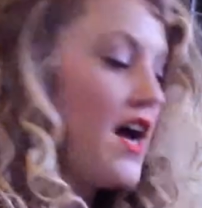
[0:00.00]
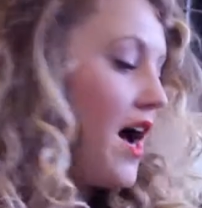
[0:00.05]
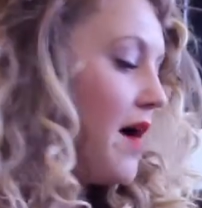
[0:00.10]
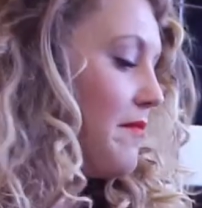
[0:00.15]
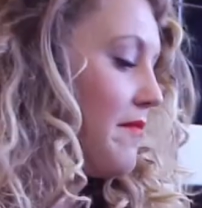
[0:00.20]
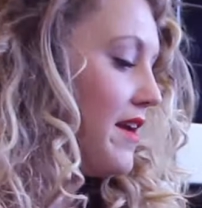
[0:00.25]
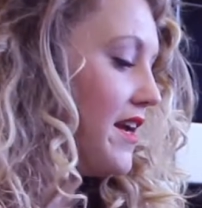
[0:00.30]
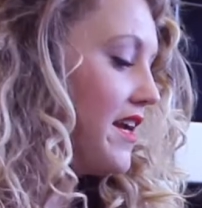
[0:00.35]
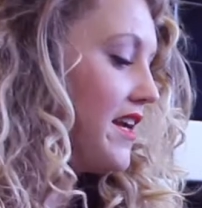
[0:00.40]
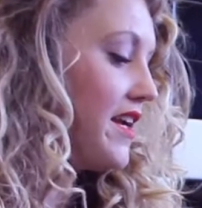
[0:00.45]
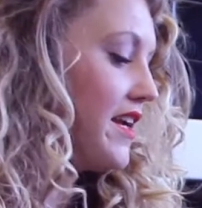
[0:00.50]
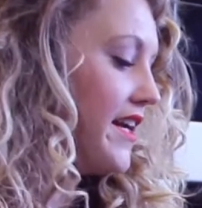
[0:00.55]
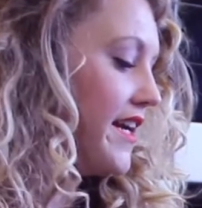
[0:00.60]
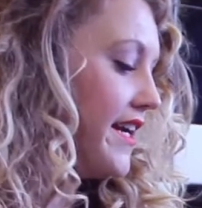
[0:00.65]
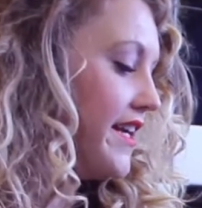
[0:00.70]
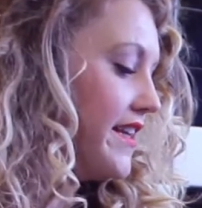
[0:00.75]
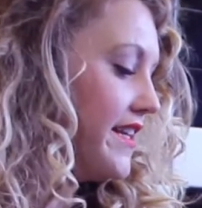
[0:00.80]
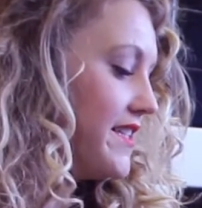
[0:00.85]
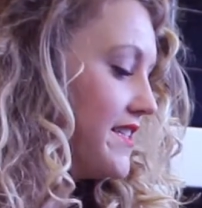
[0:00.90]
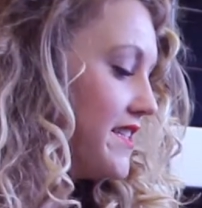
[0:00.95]
I mean,
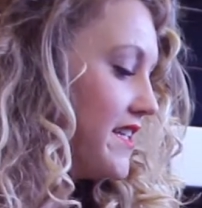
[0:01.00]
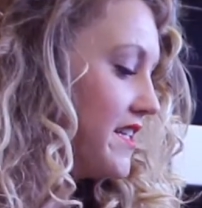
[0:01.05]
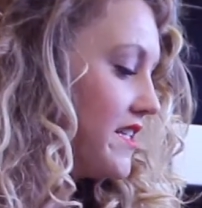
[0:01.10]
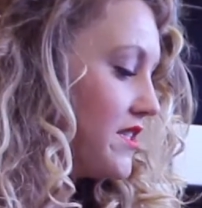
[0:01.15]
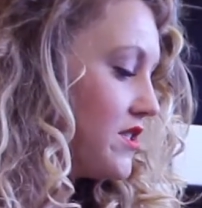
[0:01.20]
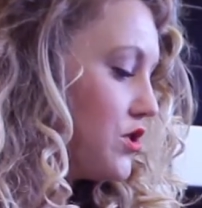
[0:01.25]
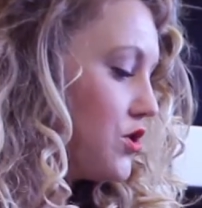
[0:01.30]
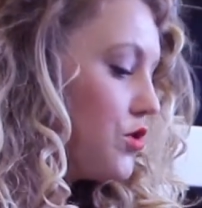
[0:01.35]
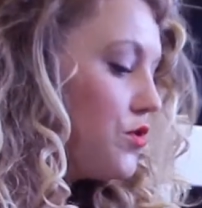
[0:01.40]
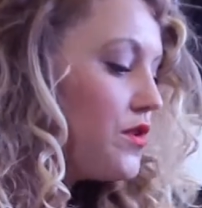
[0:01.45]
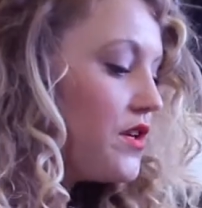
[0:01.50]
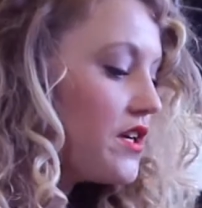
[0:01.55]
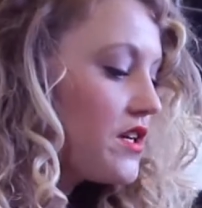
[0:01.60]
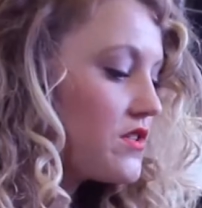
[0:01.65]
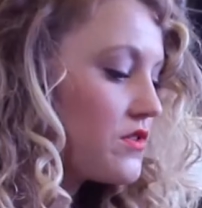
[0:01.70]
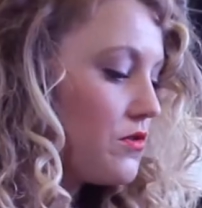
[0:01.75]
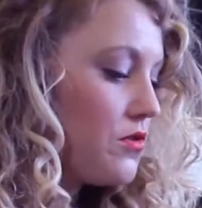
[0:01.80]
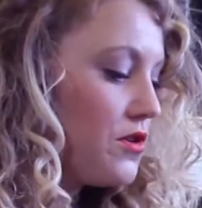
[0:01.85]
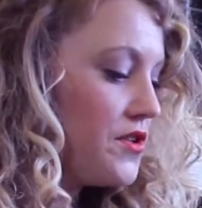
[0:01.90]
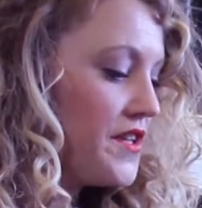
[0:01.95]
this thing is 2
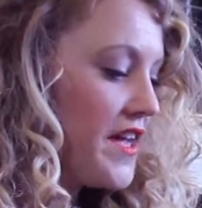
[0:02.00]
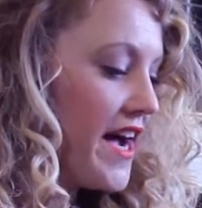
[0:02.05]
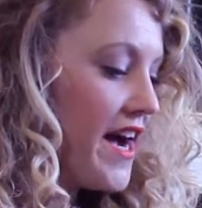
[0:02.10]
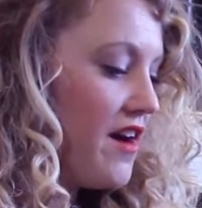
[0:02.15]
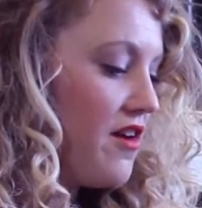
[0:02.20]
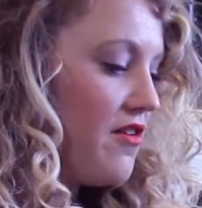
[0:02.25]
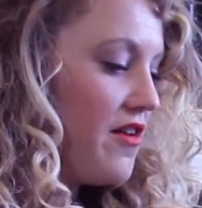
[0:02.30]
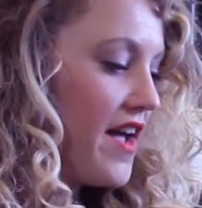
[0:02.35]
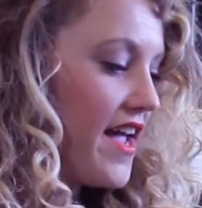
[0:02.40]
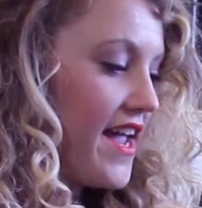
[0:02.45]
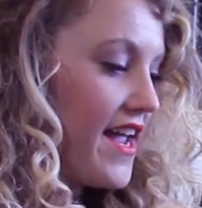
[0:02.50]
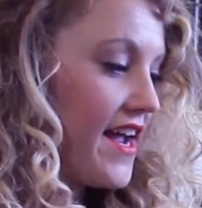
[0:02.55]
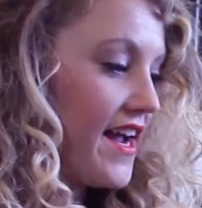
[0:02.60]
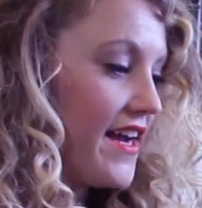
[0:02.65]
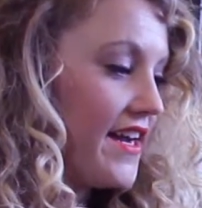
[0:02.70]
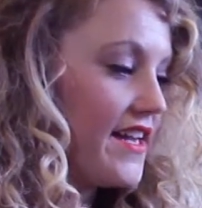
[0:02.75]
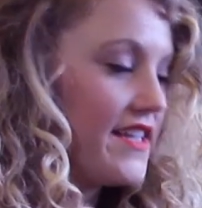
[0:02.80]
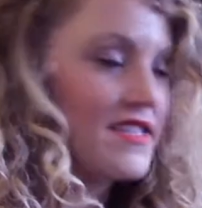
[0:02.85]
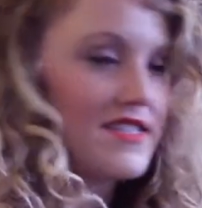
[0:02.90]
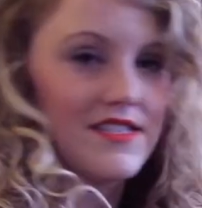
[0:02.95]
years old now
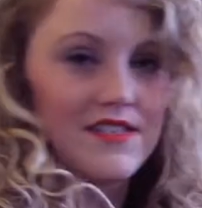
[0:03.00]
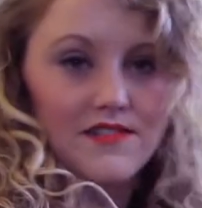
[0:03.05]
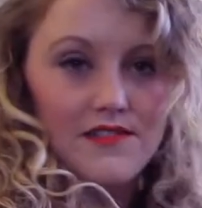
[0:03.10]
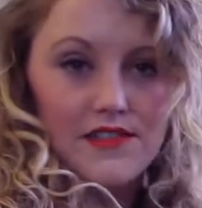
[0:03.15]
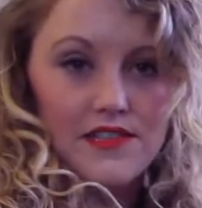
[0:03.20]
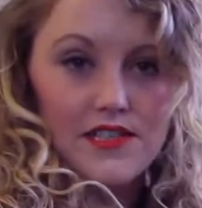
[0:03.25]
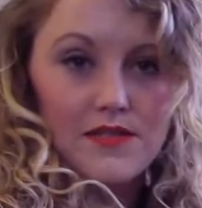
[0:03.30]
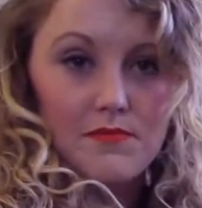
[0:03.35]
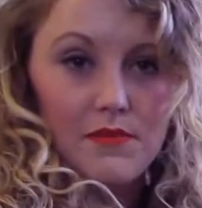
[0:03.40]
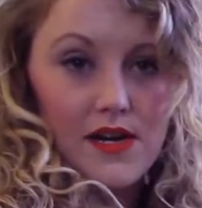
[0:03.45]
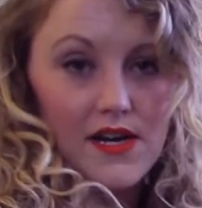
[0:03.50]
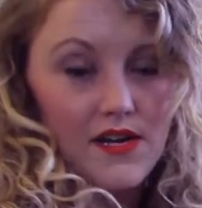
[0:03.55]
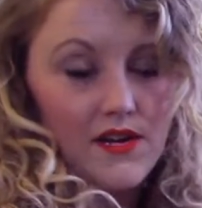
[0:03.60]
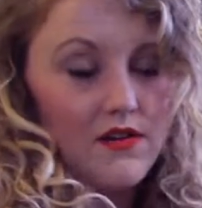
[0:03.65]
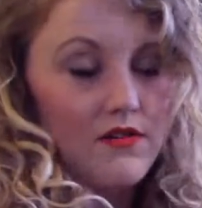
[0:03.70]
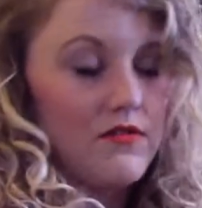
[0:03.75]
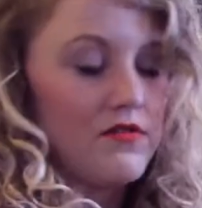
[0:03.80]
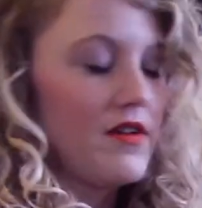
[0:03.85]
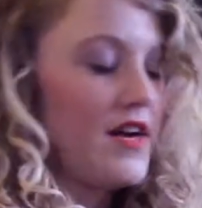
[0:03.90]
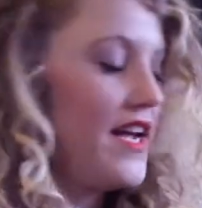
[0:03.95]
and it still looks brand
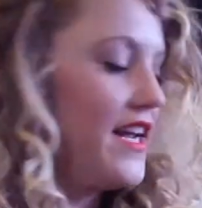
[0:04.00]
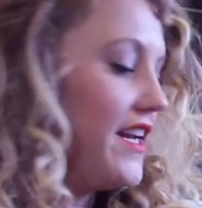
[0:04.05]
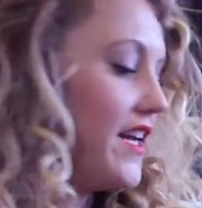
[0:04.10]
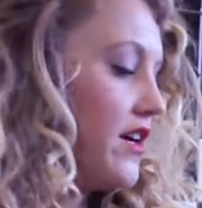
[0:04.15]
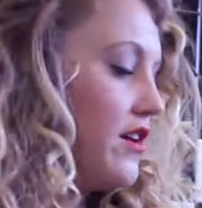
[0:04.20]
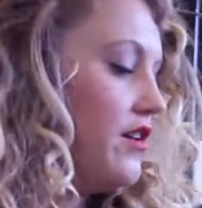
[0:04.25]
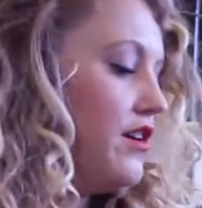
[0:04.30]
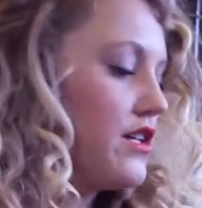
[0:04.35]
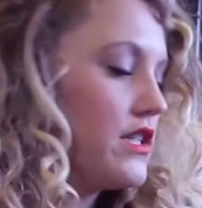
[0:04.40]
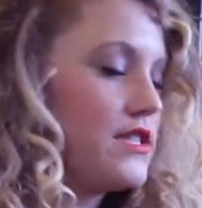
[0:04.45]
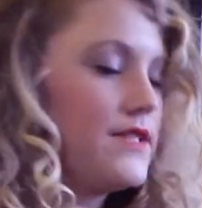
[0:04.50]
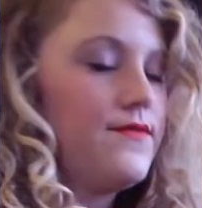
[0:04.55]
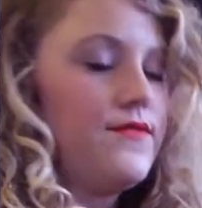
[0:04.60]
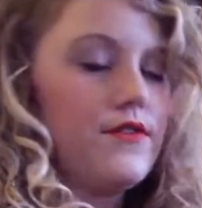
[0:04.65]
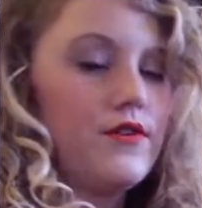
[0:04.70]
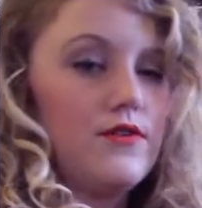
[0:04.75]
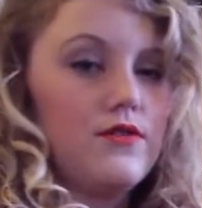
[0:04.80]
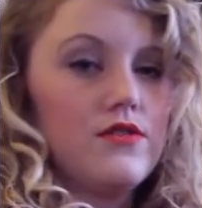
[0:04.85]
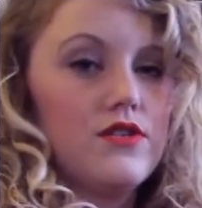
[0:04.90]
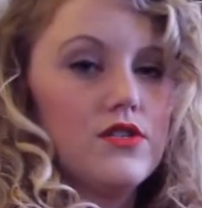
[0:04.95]
new, and it cooks
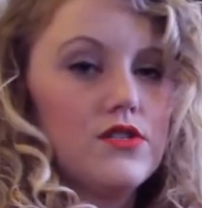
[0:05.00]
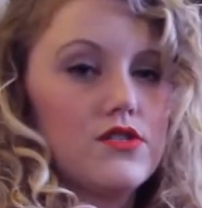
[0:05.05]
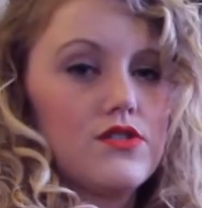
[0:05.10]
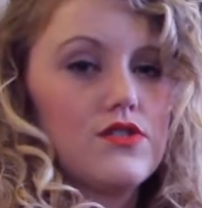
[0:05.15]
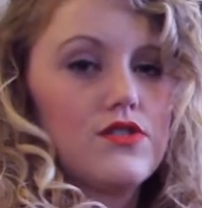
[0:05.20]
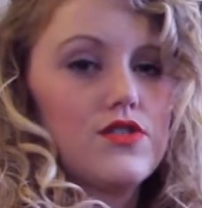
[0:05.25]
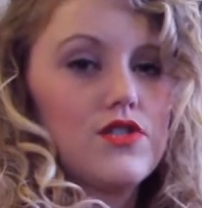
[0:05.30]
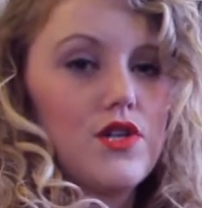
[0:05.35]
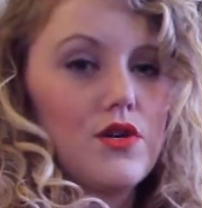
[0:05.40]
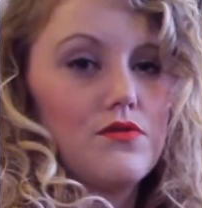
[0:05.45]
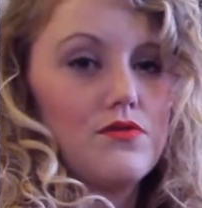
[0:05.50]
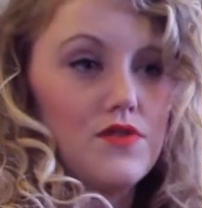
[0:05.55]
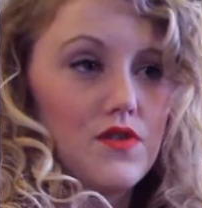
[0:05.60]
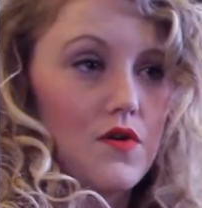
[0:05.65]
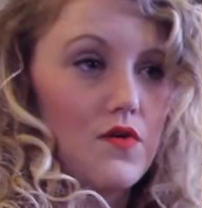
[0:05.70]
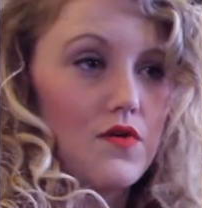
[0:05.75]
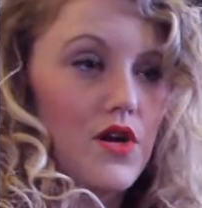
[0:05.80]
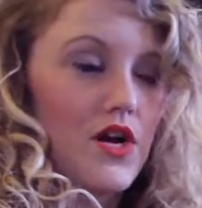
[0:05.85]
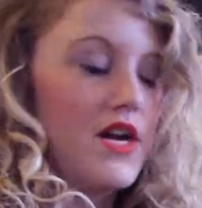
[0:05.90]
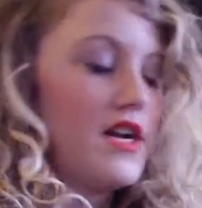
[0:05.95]
food so,
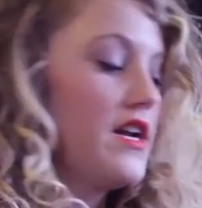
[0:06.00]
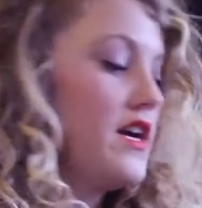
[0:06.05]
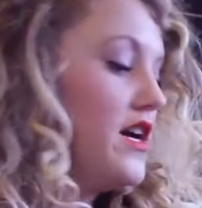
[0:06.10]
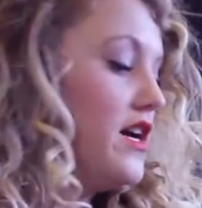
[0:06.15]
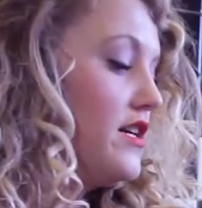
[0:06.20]
so good.